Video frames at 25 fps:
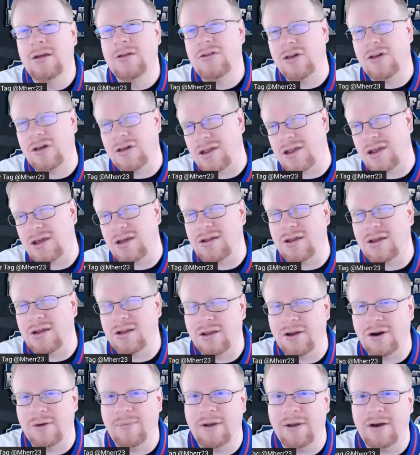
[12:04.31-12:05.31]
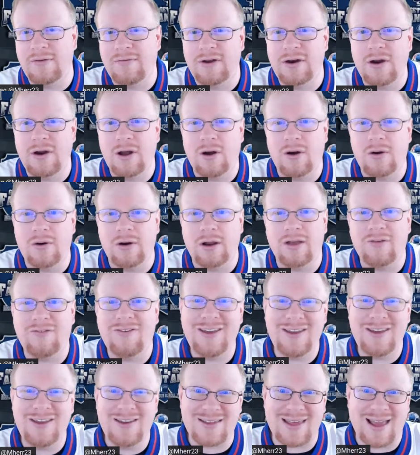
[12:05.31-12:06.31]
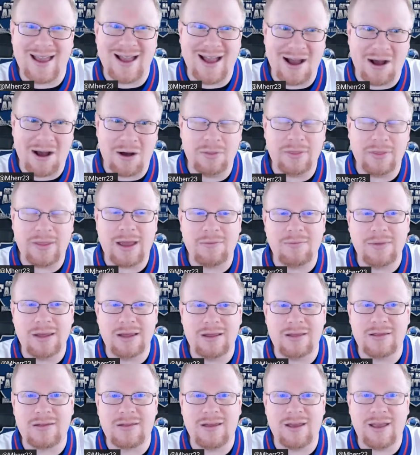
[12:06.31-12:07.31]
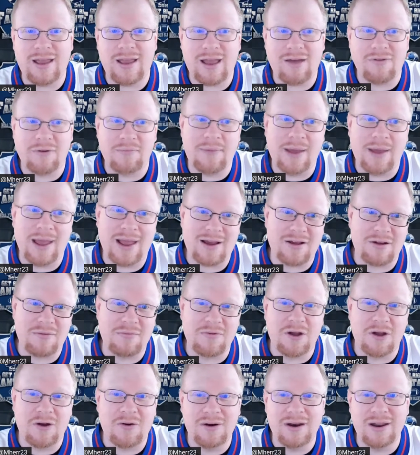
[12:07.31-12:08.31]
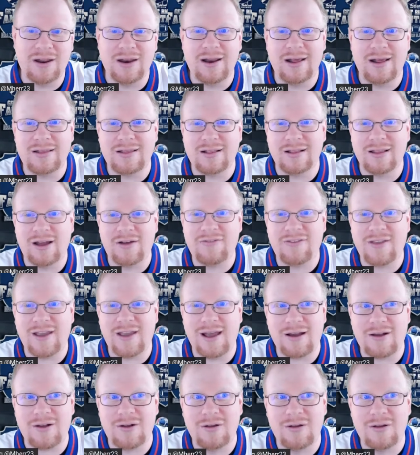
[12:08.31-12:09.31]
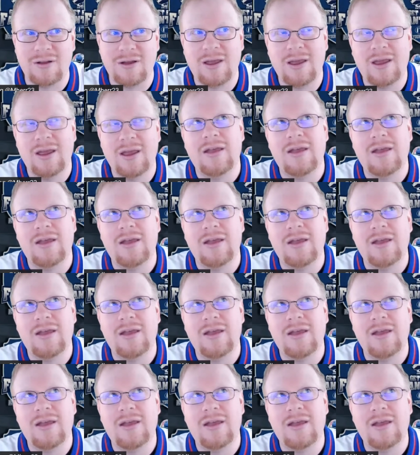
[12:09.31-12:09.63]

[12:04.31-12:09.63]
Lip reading: Just as a little bit of a note, if he's out, that means they have a backup going in at the left tackle.